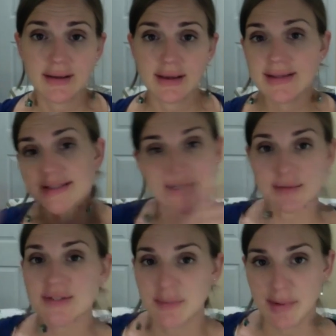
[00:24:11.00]
Instead, it
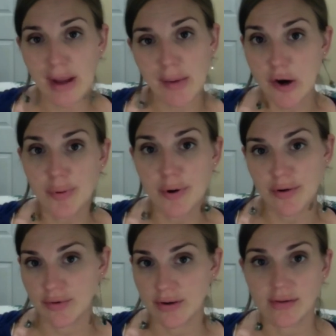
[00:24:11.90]
was in my Micro Pro
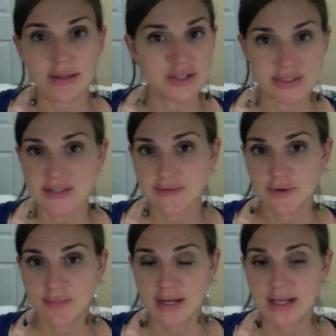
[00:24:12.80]
grill in just a
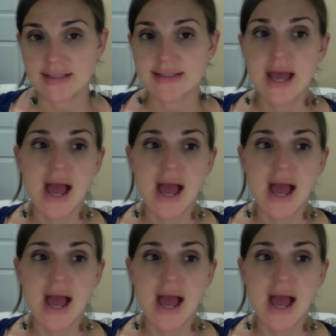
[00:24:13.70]
few minutes.